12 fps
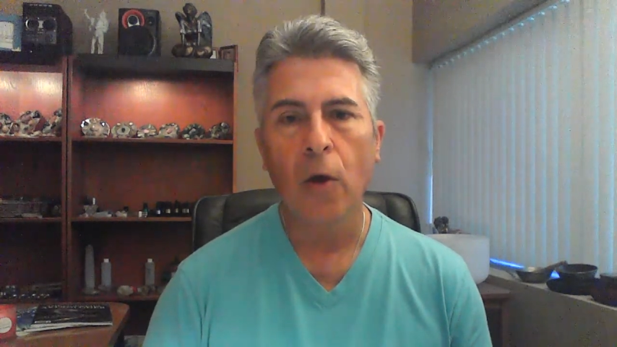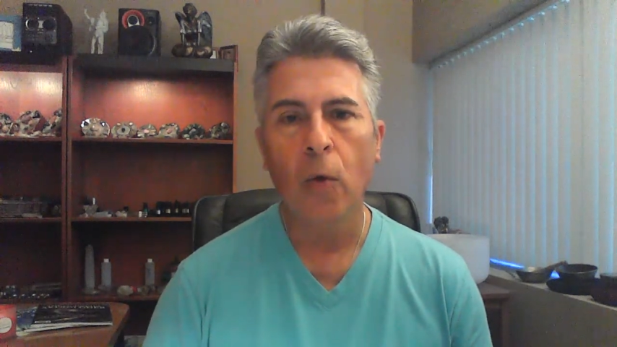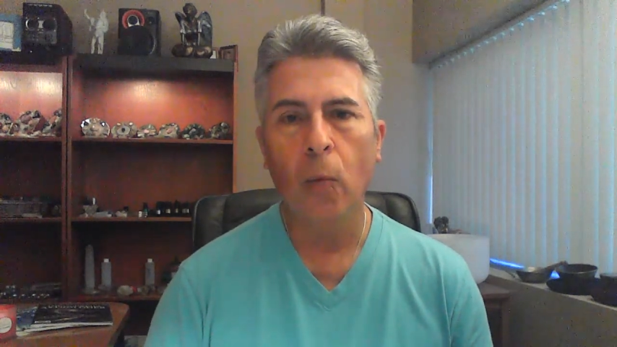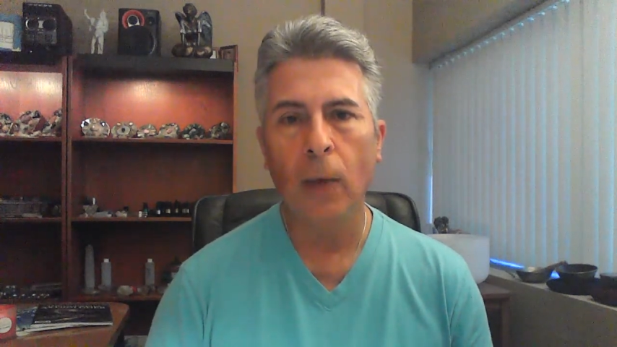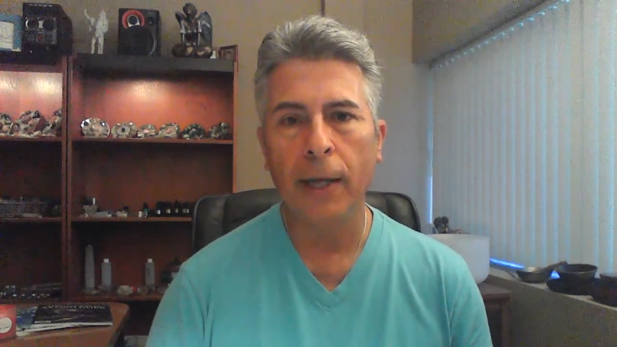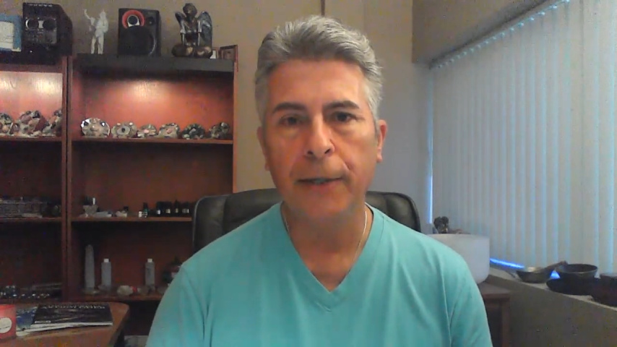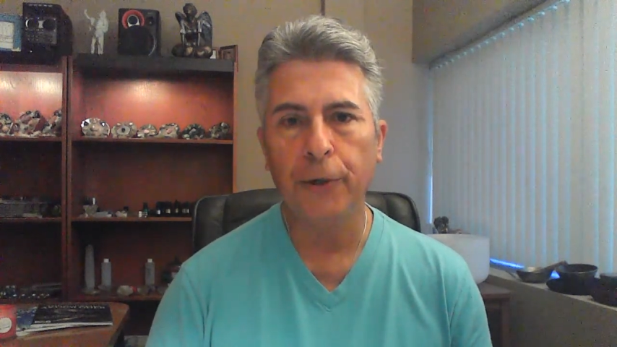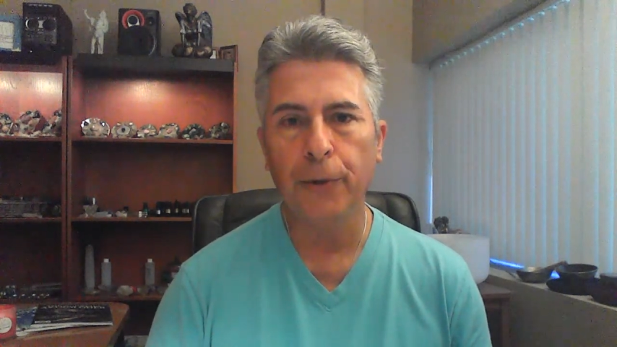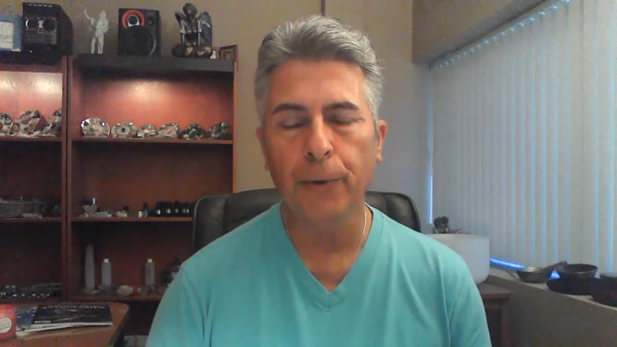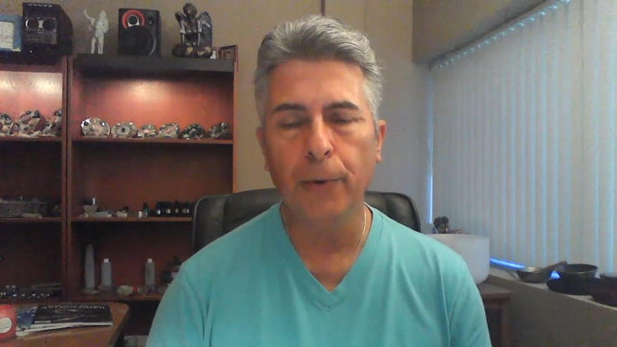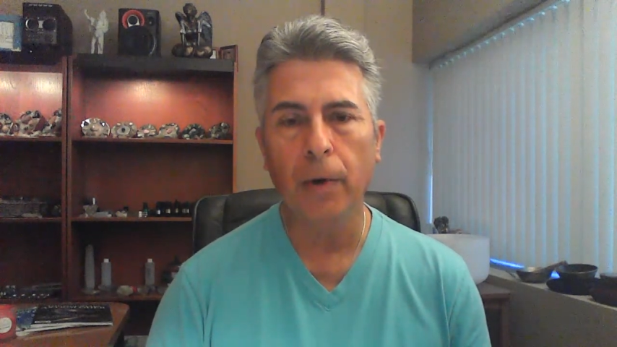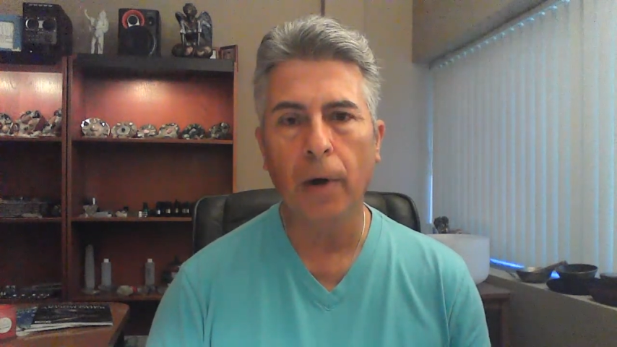when
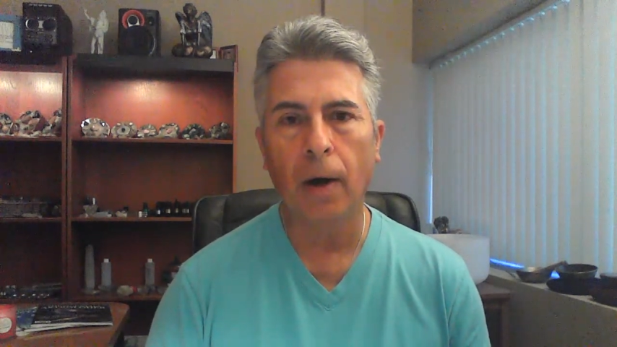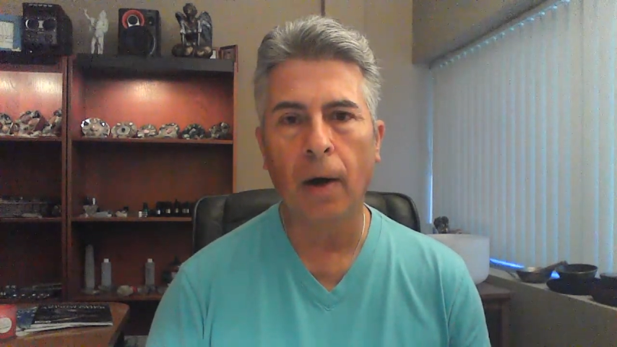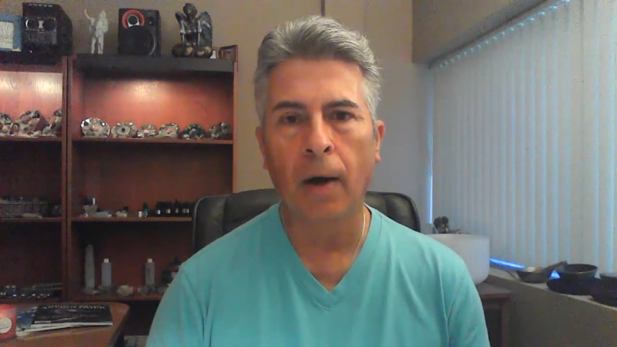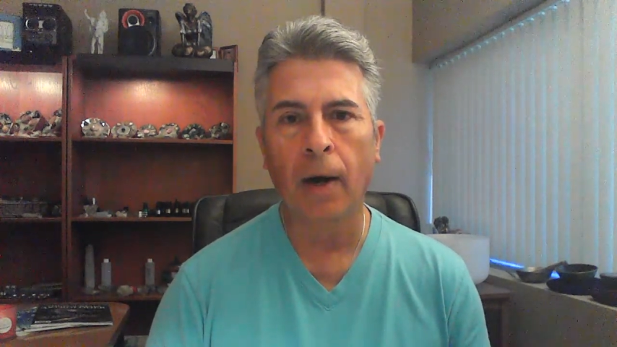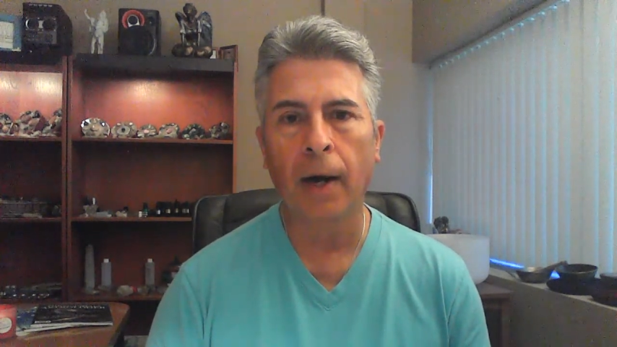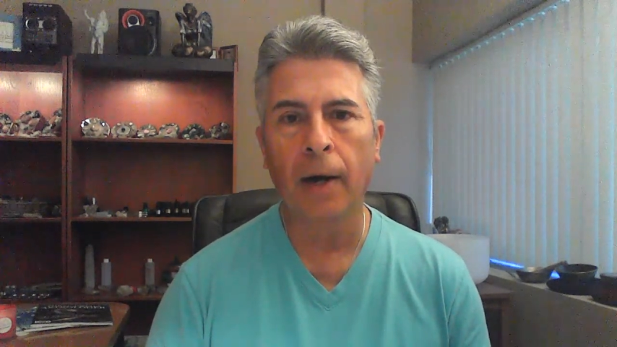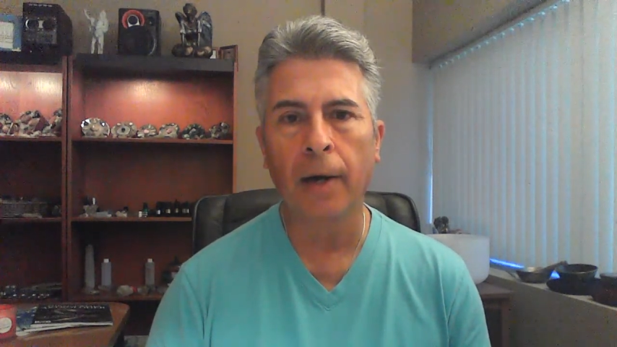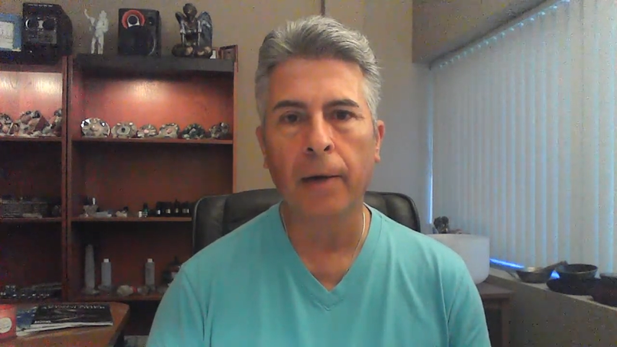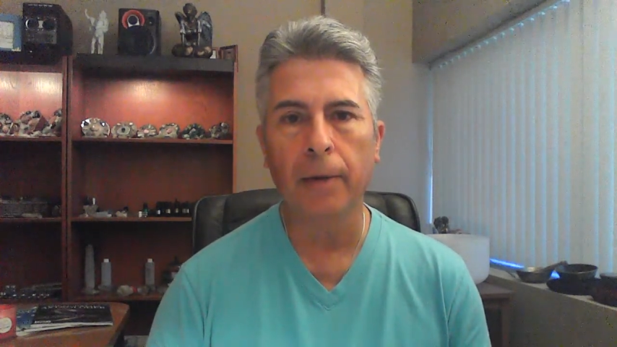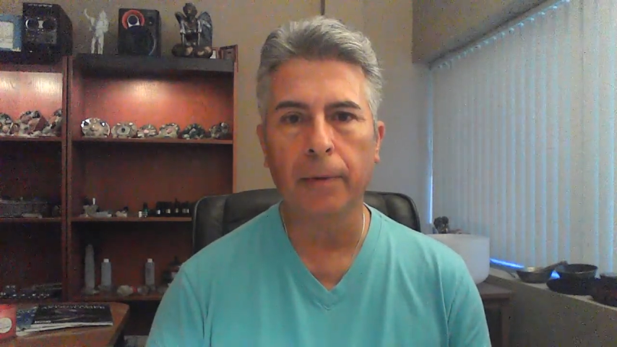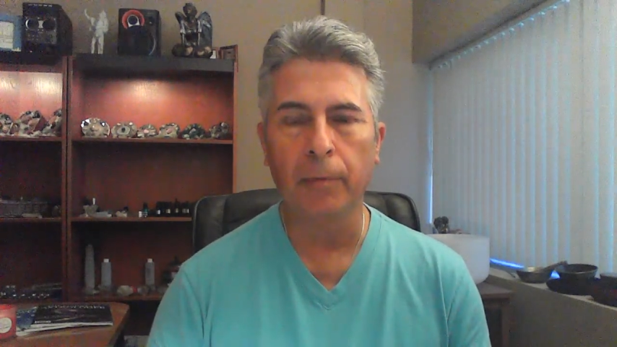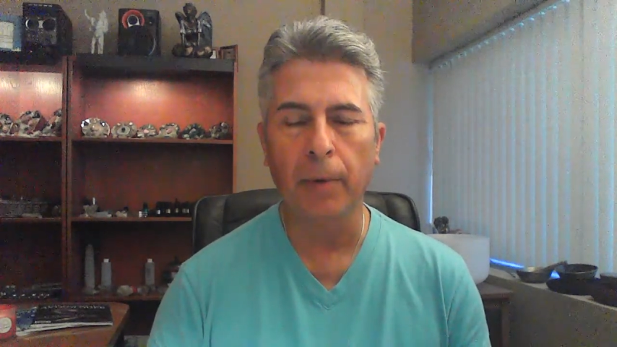you are
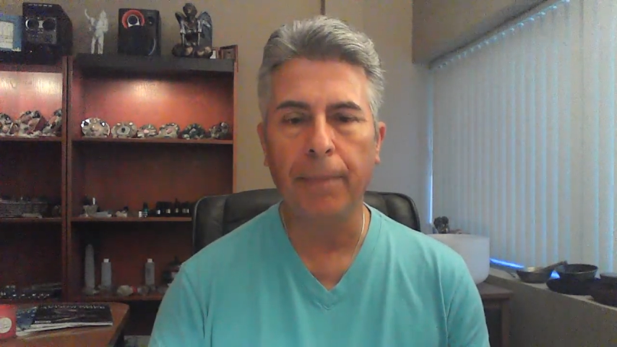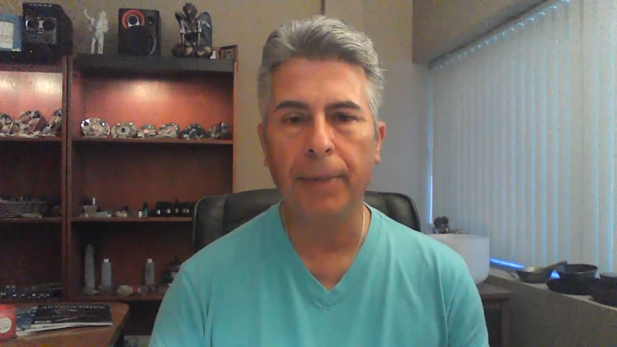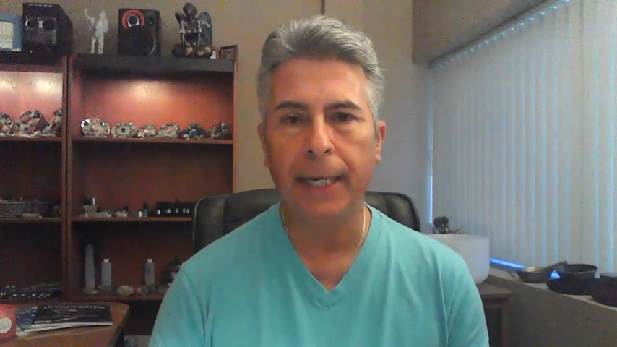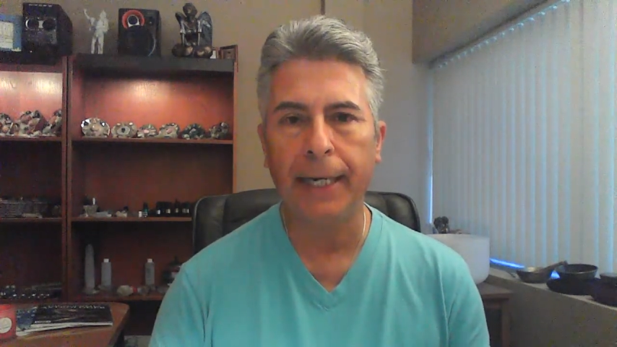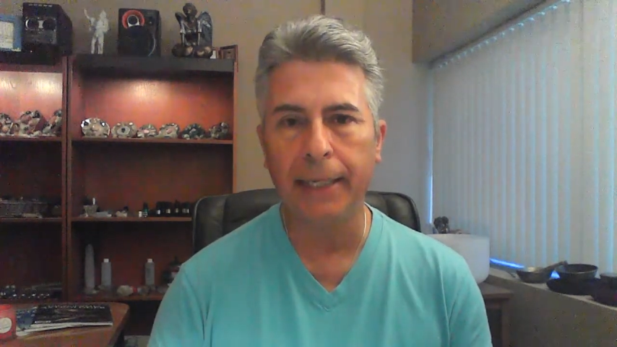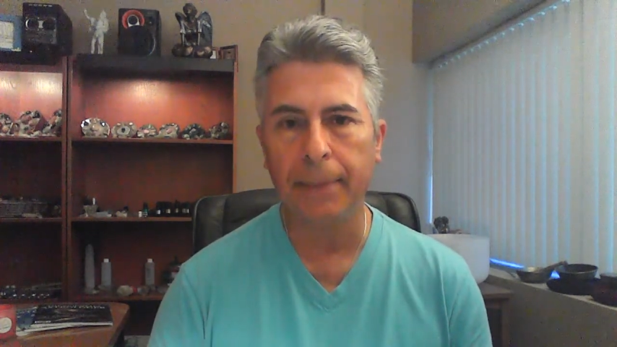repeating